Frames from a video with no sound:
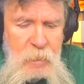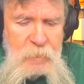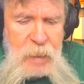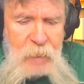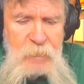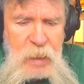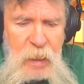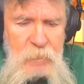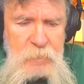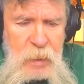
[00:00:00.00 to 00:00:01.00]
I mean,
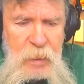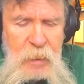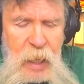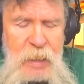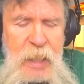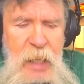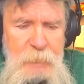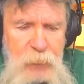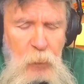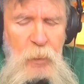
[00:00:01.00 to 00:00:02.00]
I I
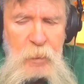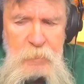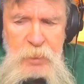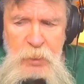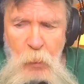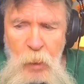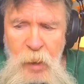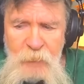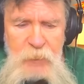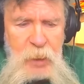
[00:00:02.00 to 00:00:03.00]
can't pull a story
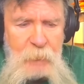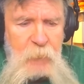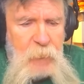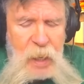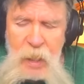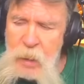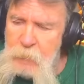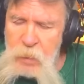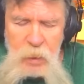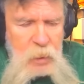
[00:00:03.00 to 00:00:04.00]
off the top of my head,
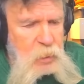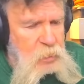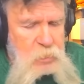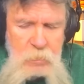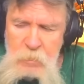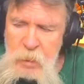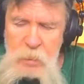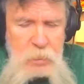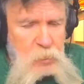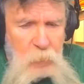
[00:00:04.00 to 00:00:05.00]
but he is
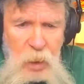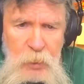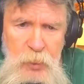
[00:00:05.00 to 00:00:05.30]
he's too much.